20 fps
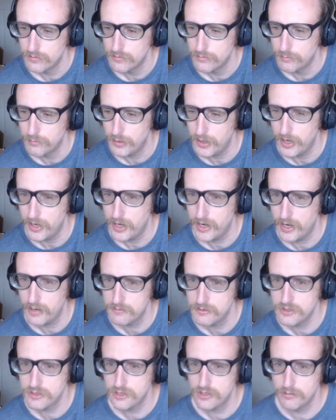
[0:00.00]
But I'm
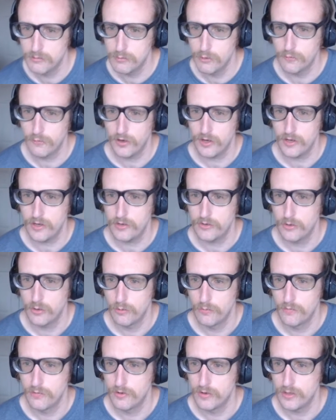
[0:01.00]
just going to move on.
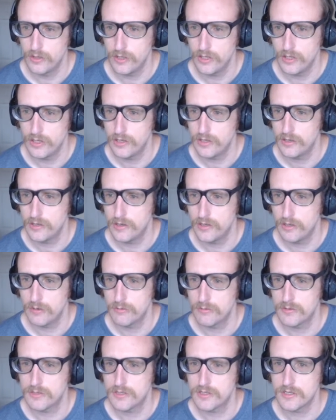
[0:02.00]
Hopefully there
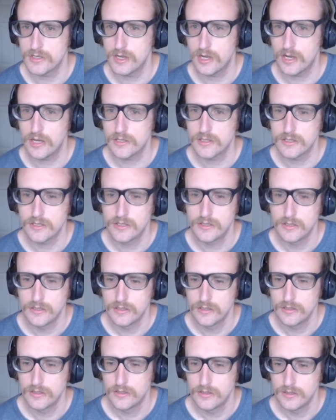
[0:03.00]
was not
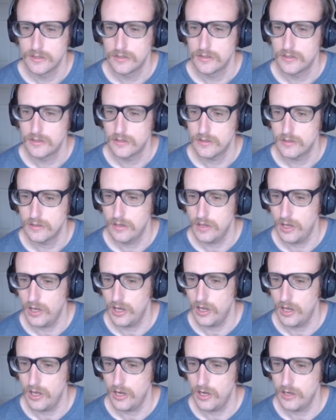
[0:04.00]

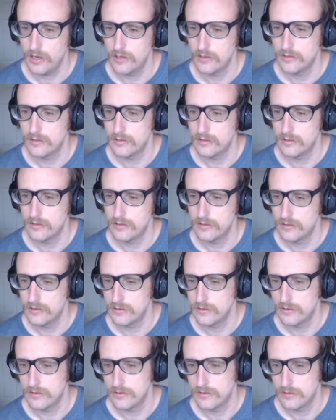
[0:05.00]
a
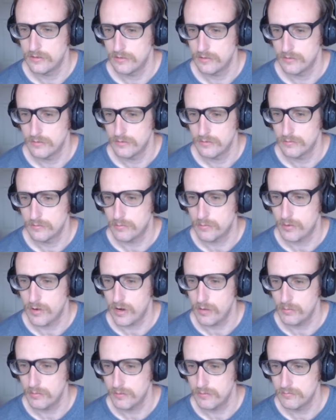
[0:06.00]

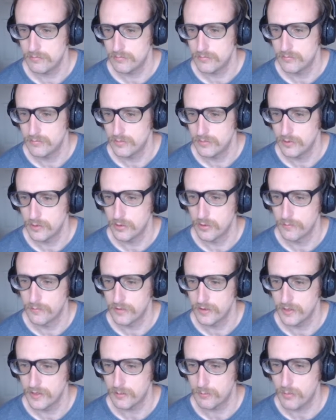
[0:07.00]
problem.
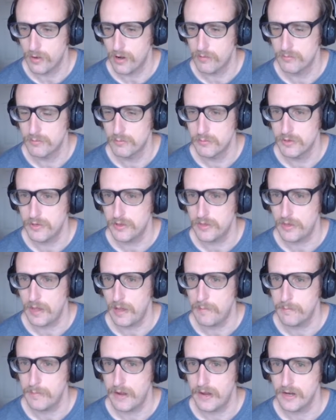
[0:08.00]
Hopefully the problem with
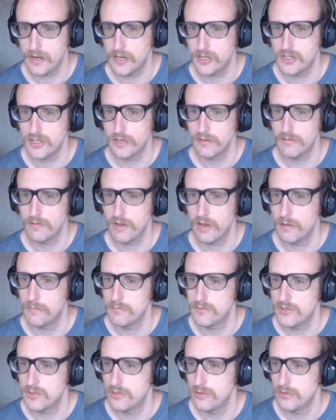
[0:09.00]
that package
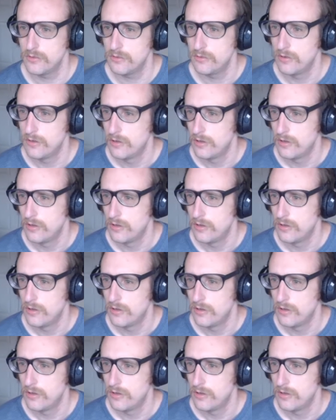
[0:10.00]
LVM2